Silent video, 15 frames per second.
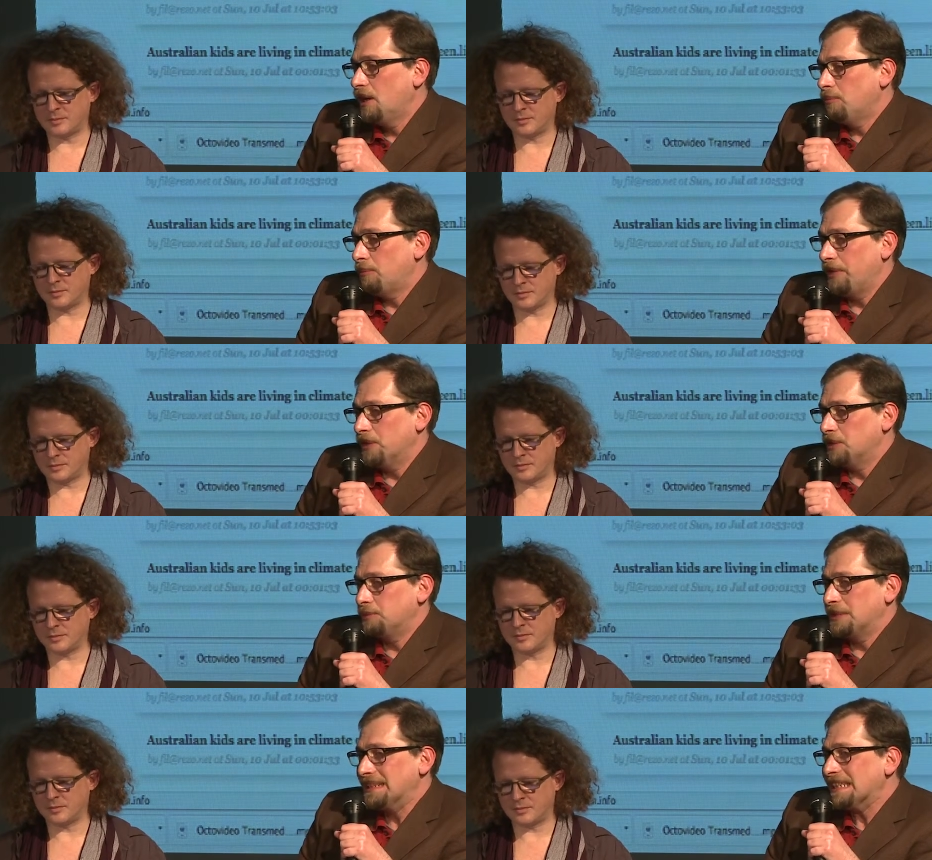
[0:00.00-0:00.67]
Speaker 1: by this
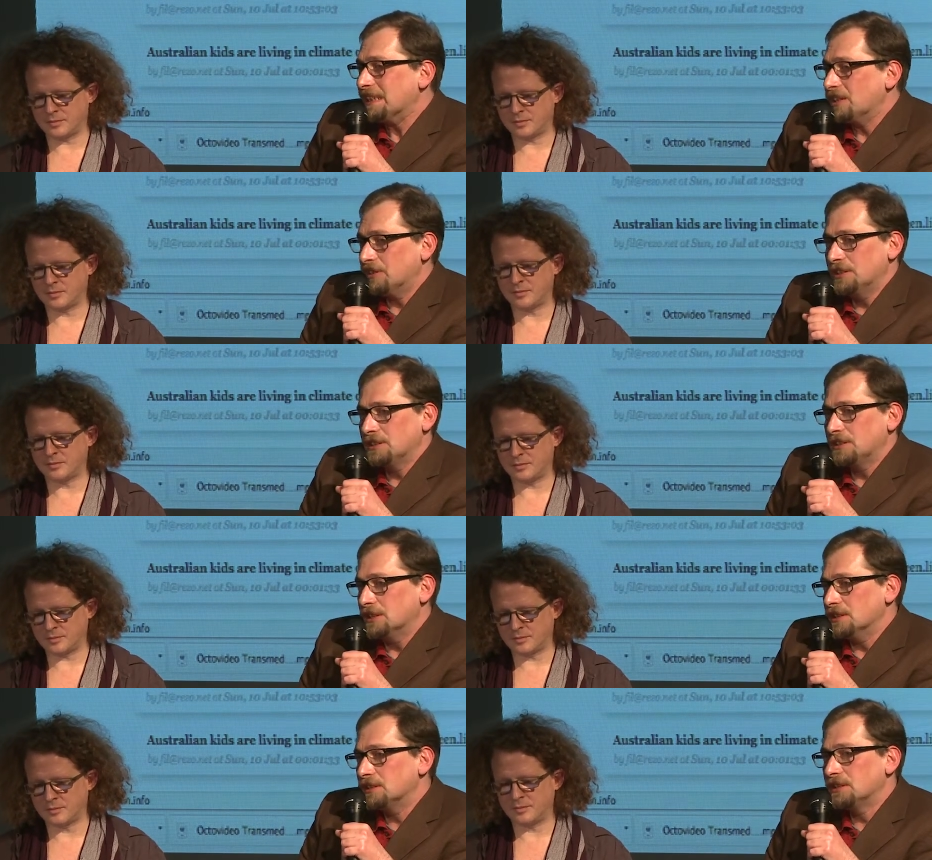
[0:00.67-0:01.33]
particular
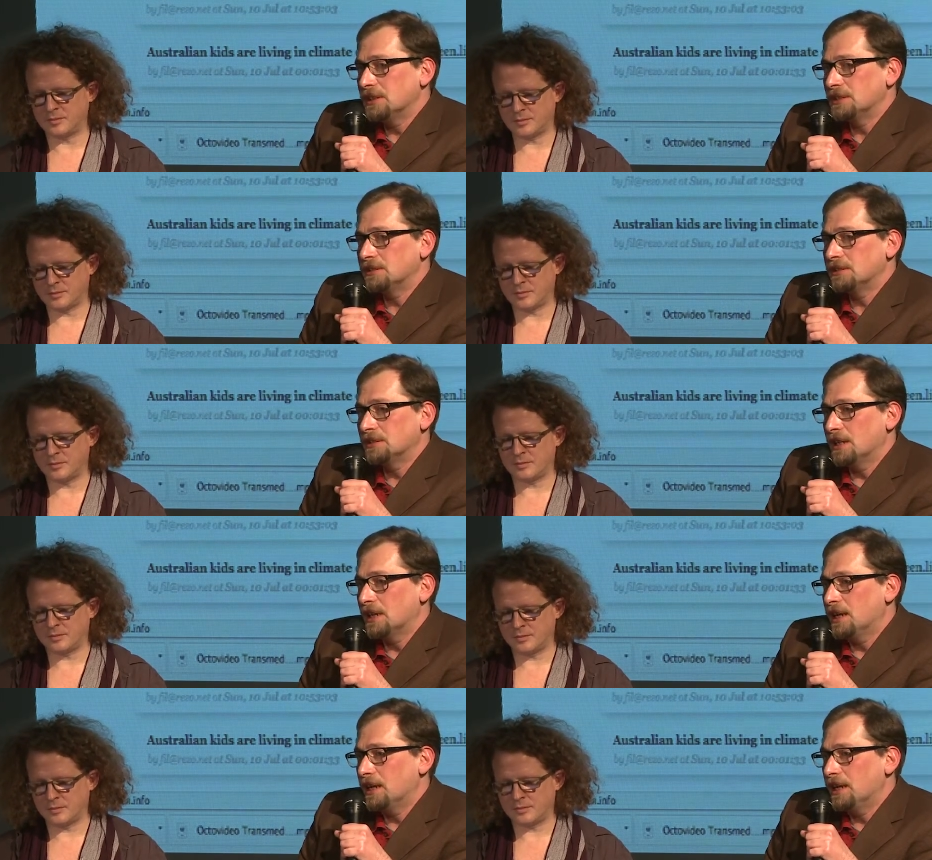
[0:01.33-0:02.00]
instance. It's,
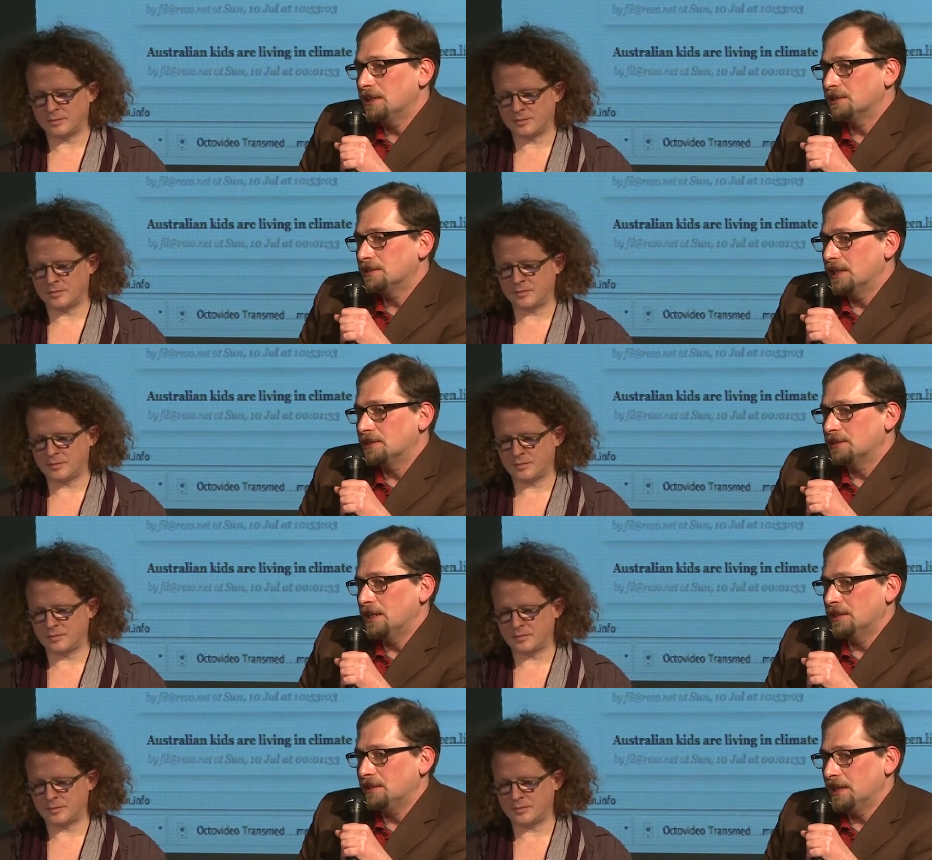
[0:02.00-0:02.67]
uh, it's, it's,
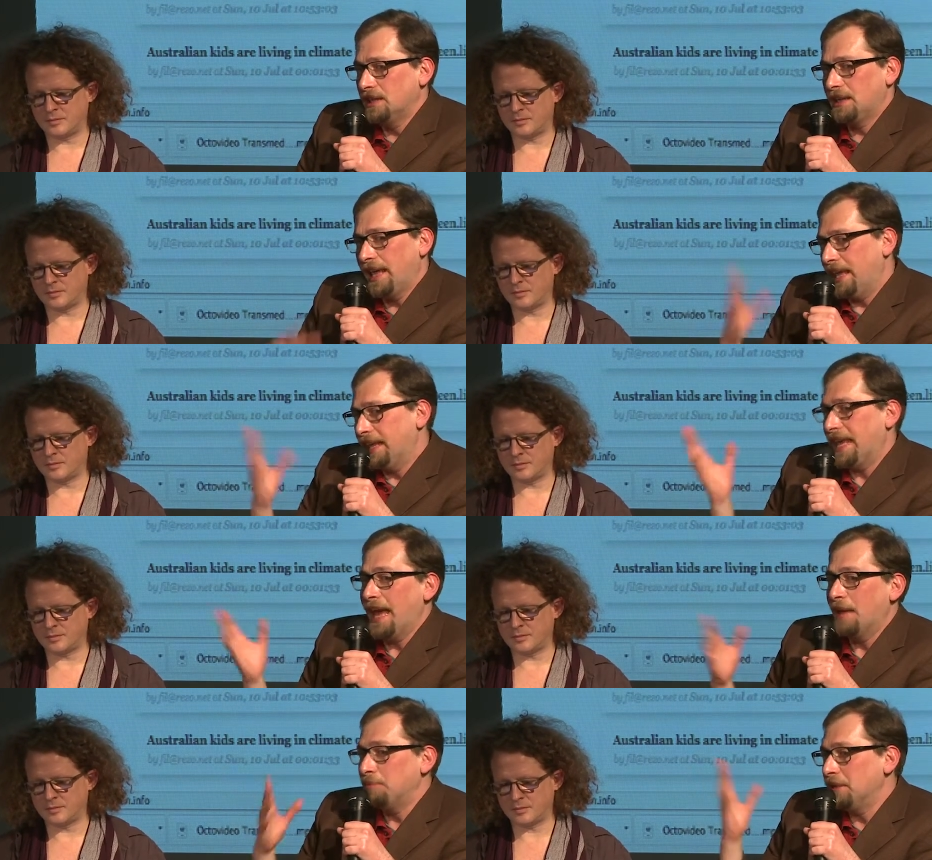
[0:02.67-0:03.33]
it, it,
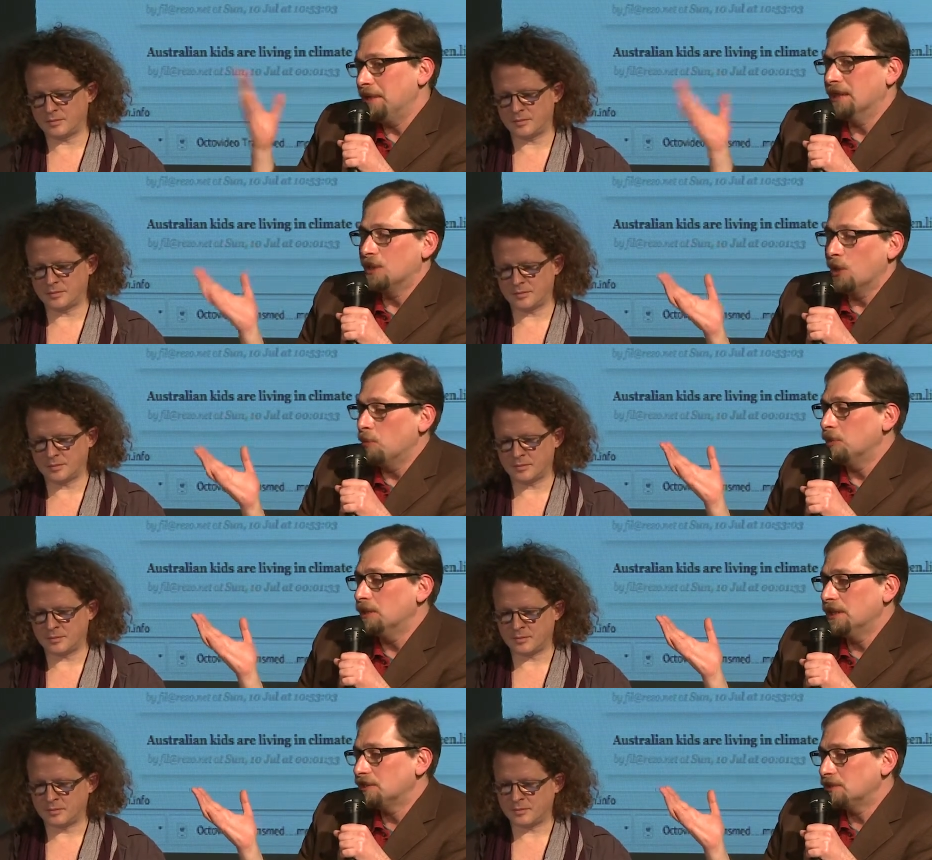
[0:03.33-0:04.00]
can't be a
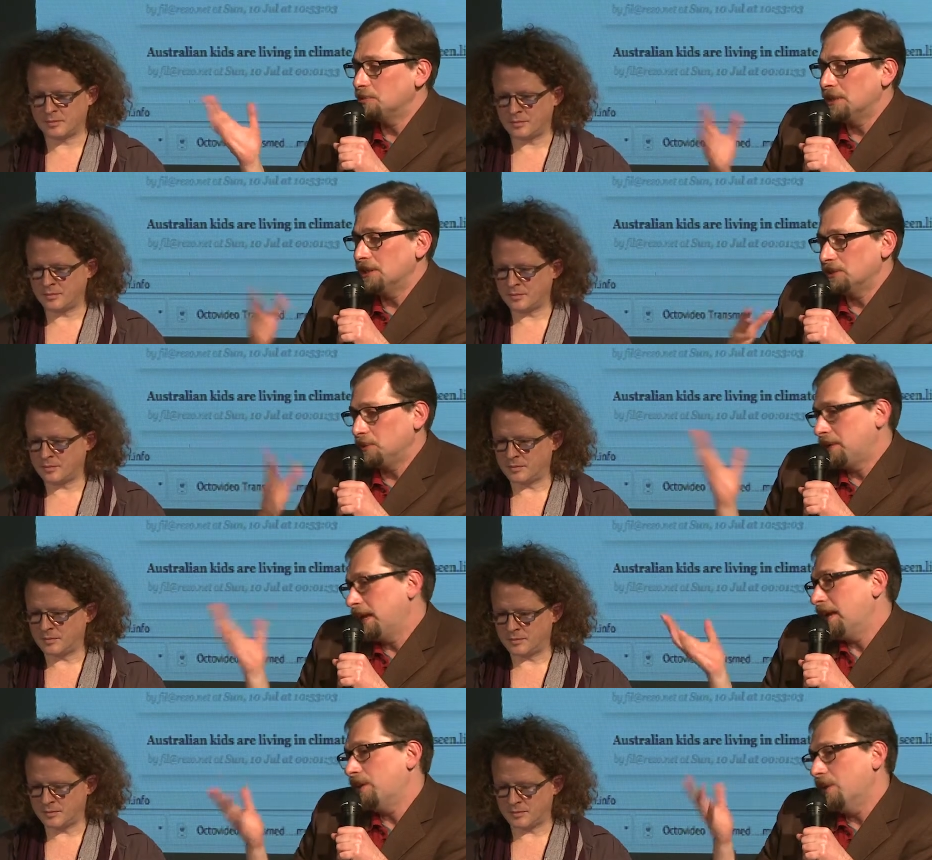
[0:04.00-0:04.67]
global list because you
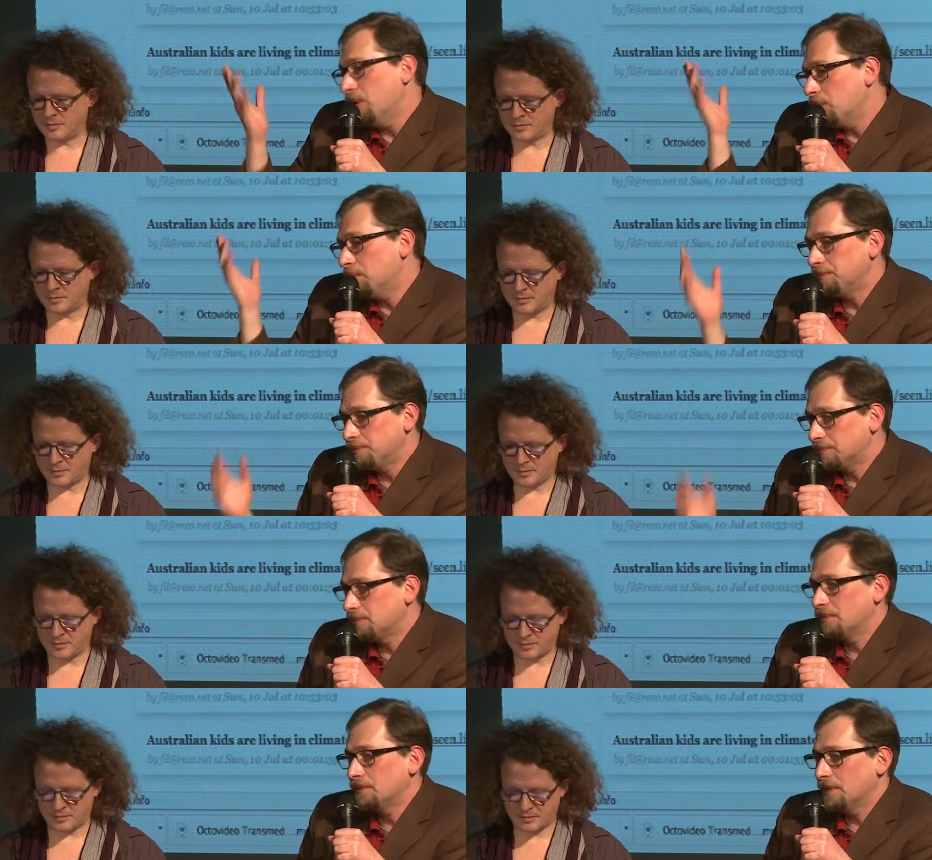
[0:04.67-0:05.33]
can't know
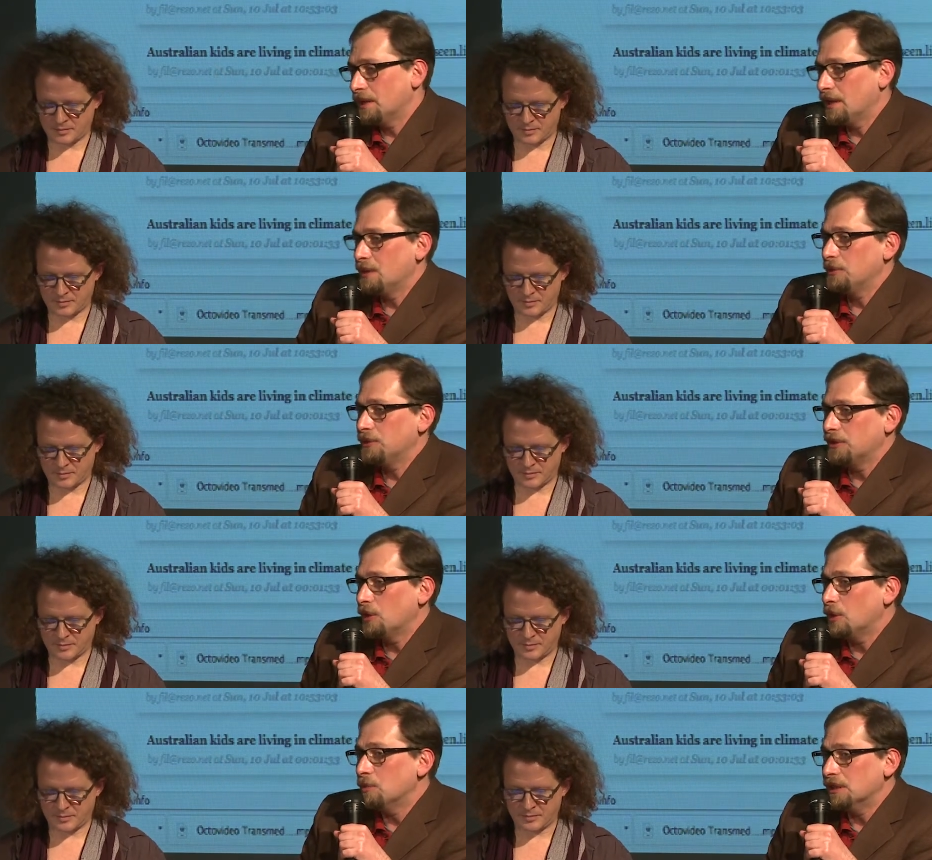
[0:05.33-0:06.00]
uh, what the
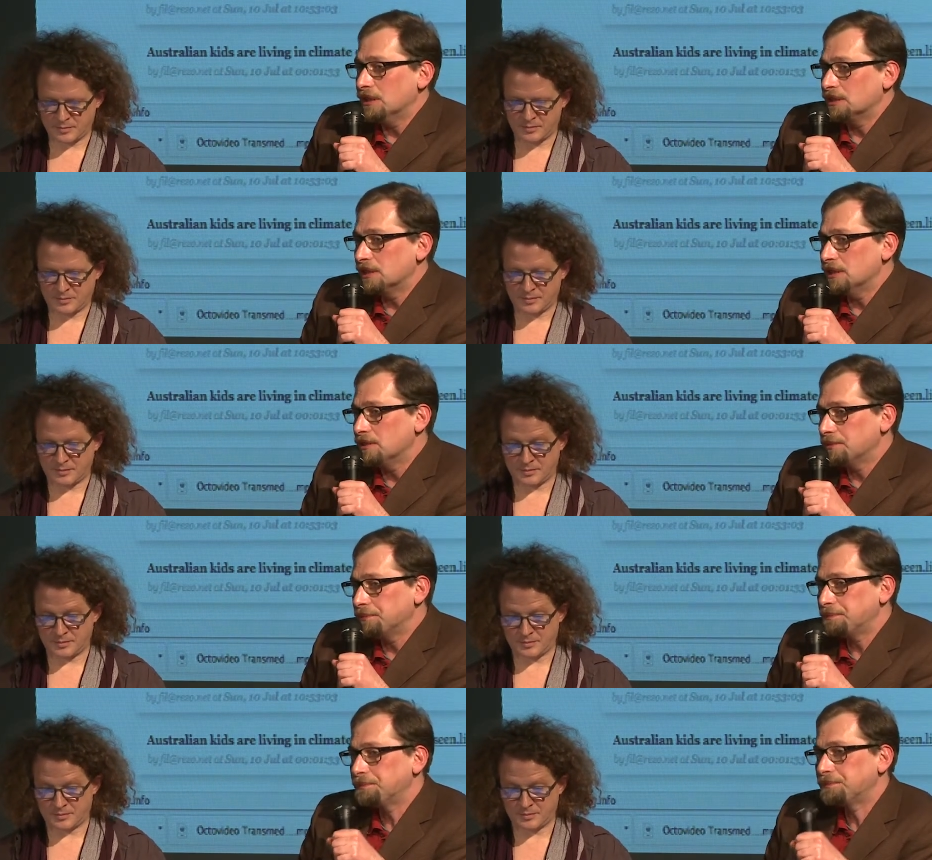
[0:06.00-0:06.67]
global list is